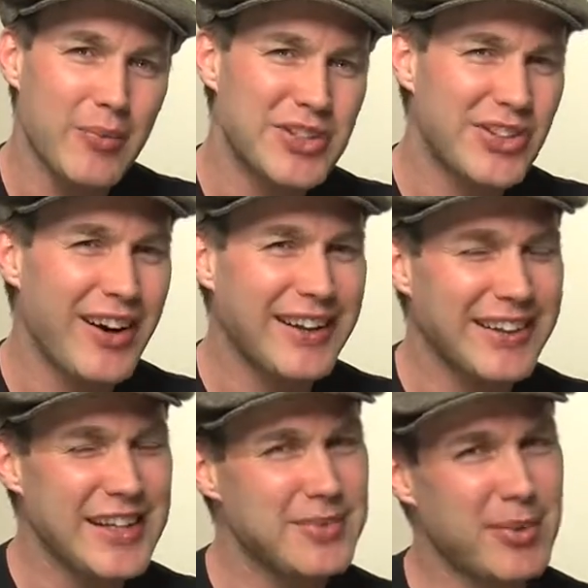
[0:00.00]
which kind of
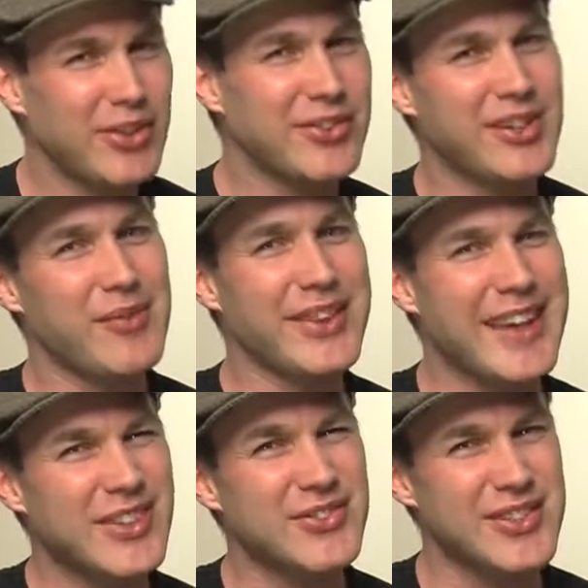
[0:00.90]
leads me on to some of the
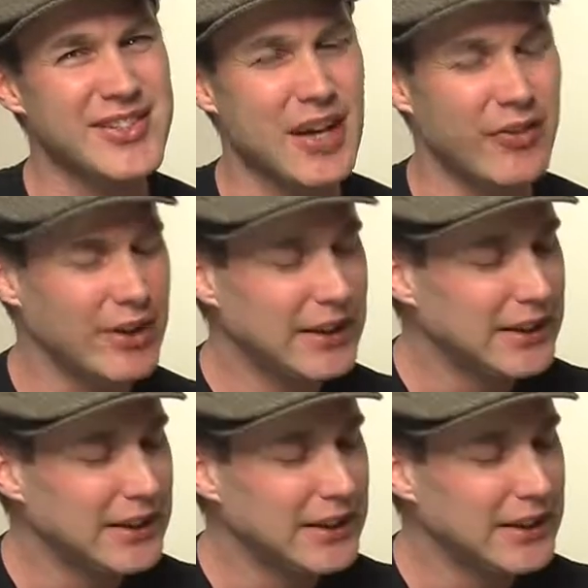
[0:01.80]
extra stuff.